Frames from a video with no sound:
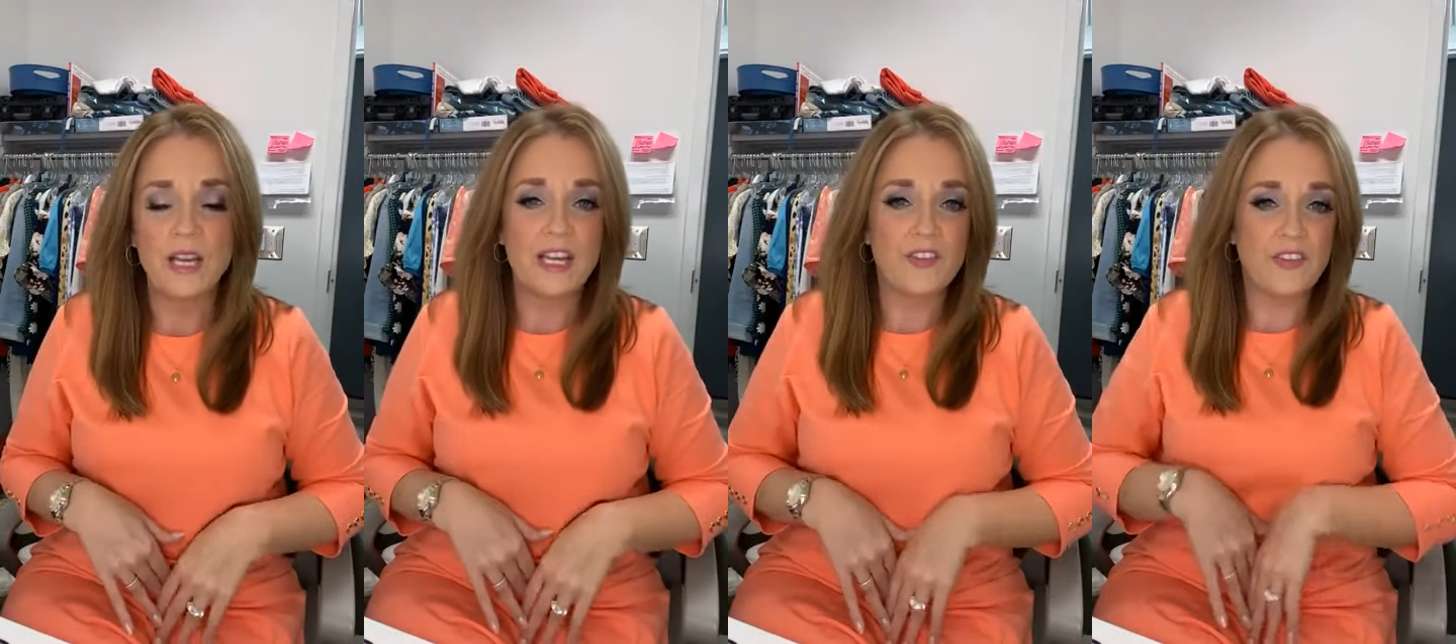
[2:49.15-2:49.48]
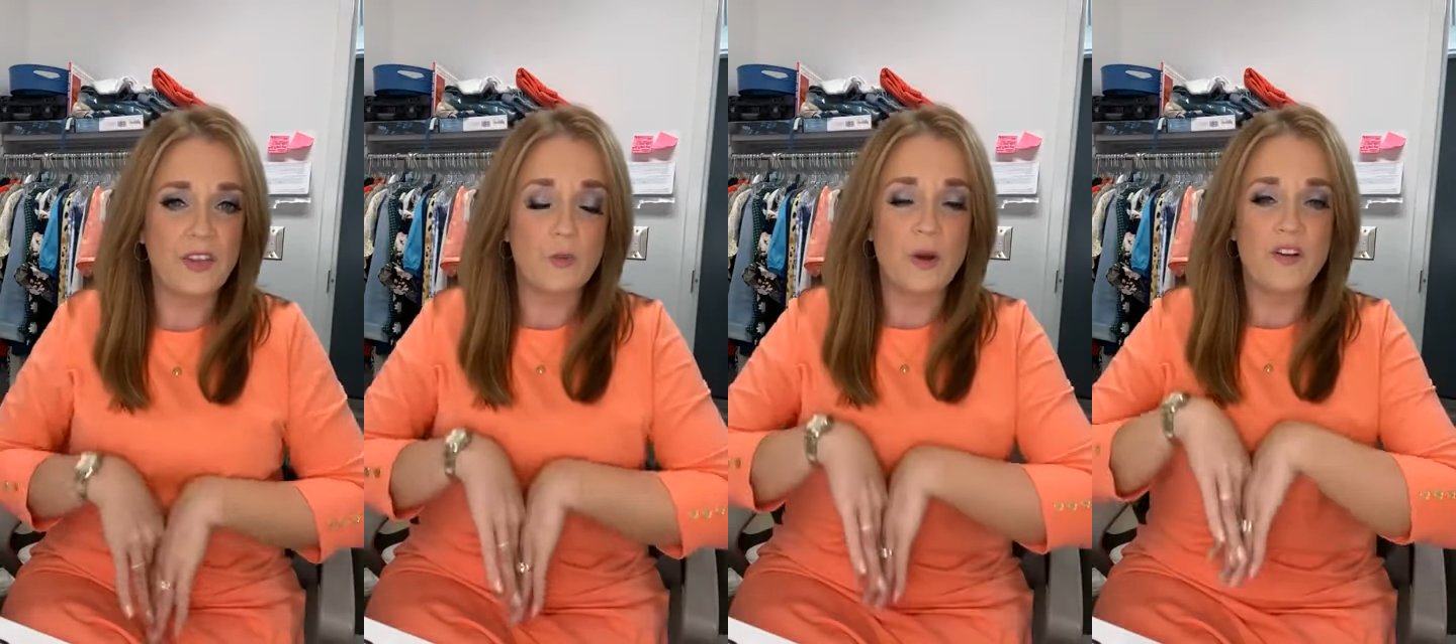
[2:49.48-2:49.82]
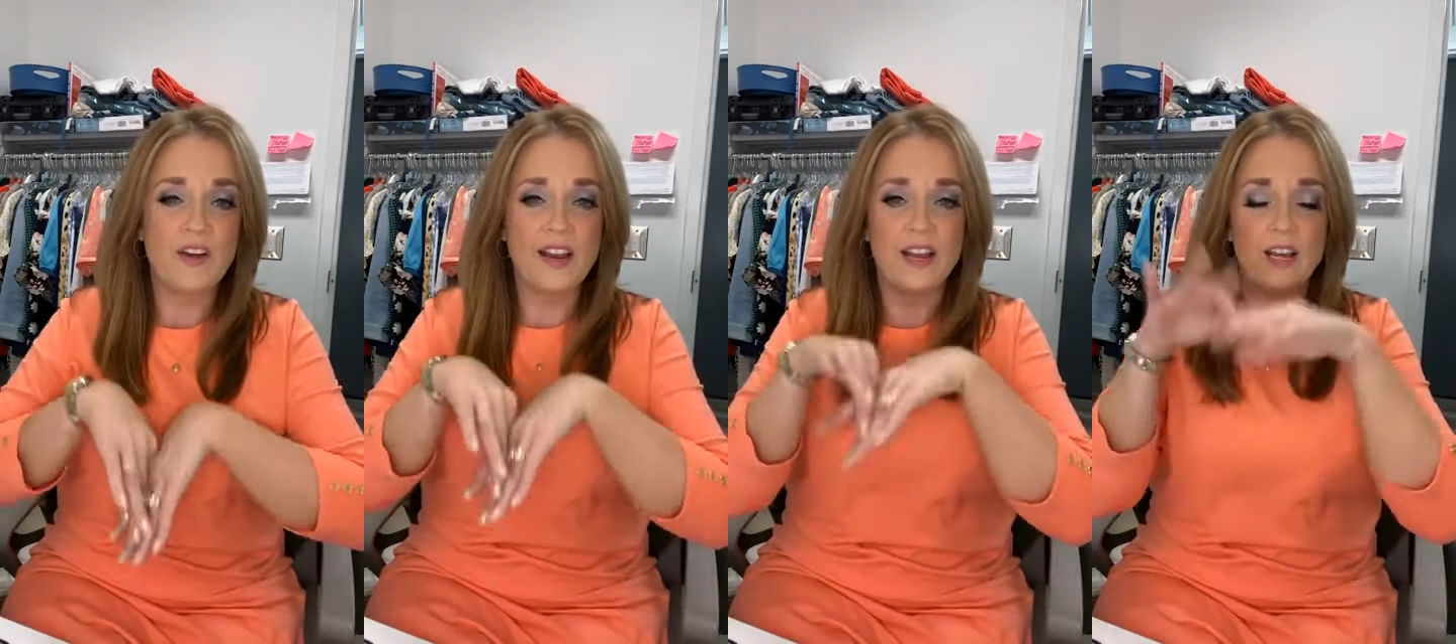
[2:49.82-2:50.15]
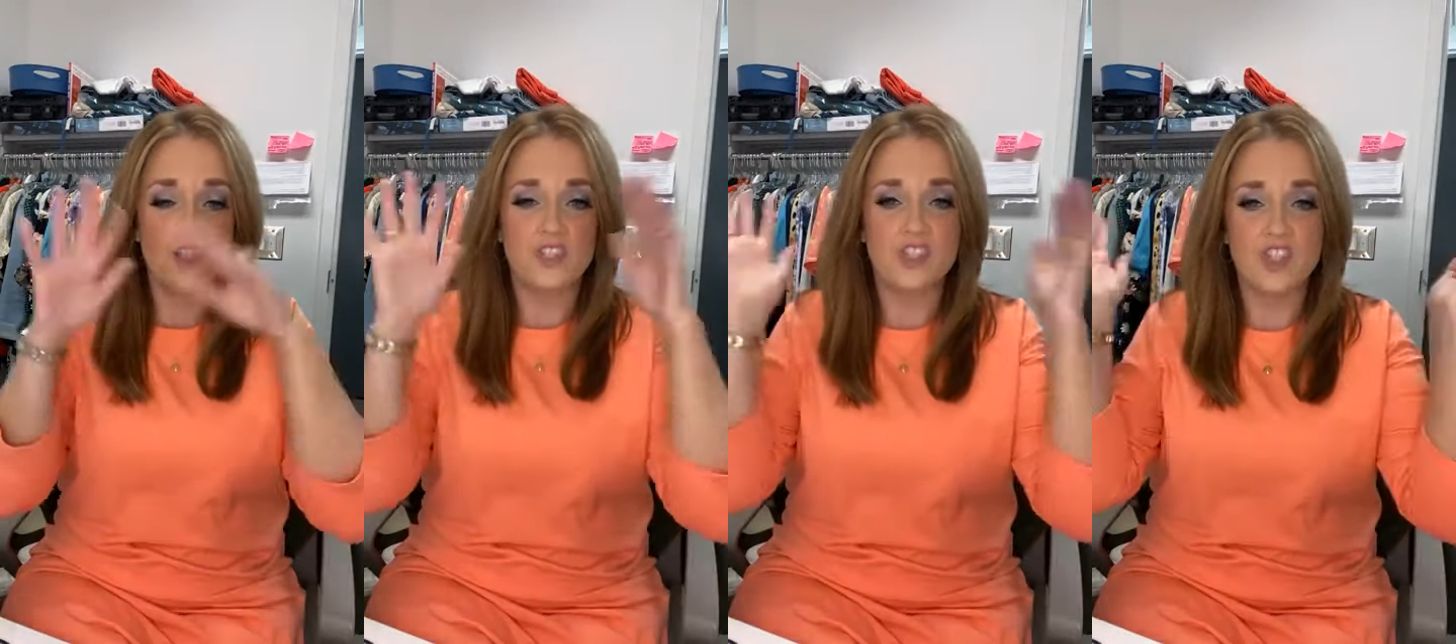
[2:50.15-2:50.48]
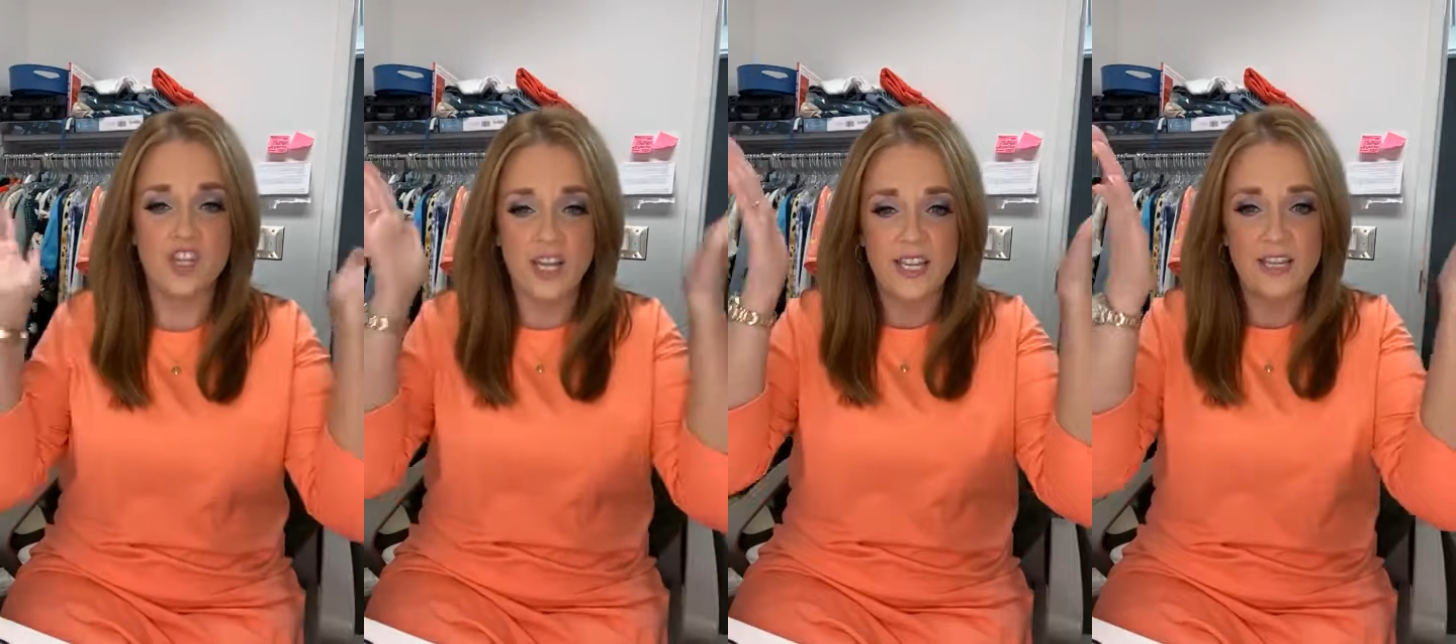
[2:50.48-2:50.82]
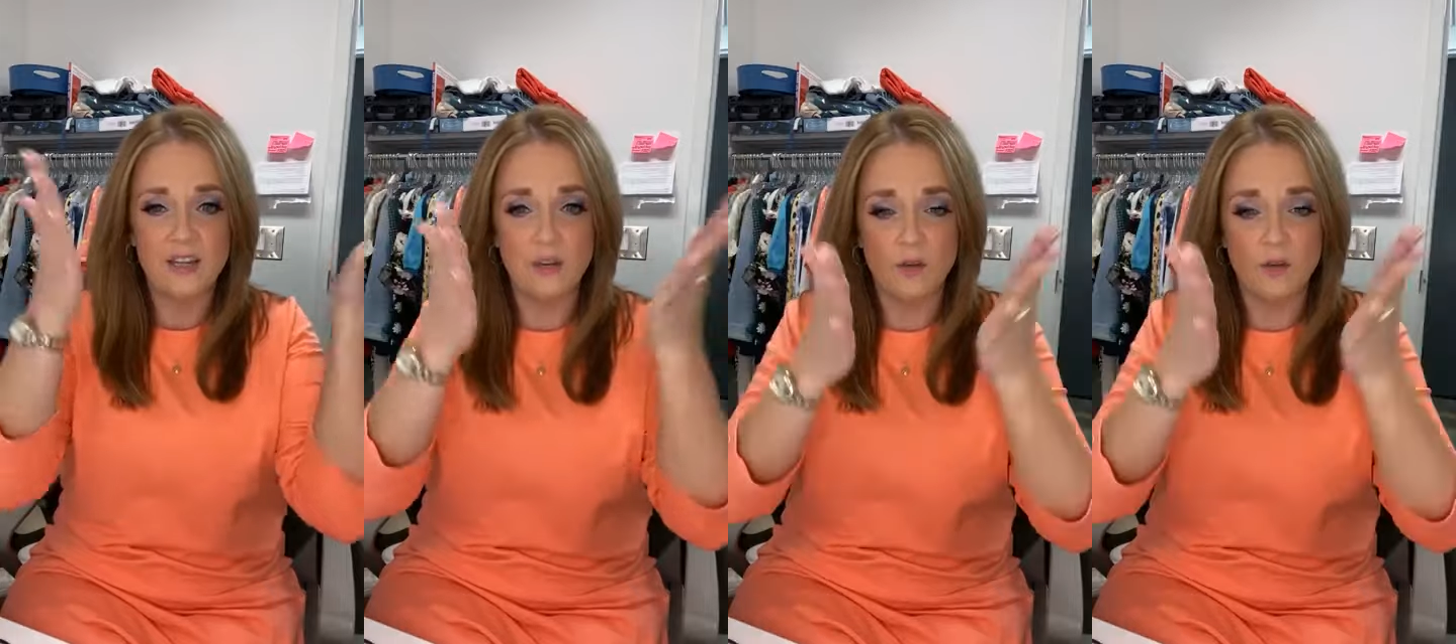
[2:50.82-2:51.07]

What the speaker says: It's like wearing a giant,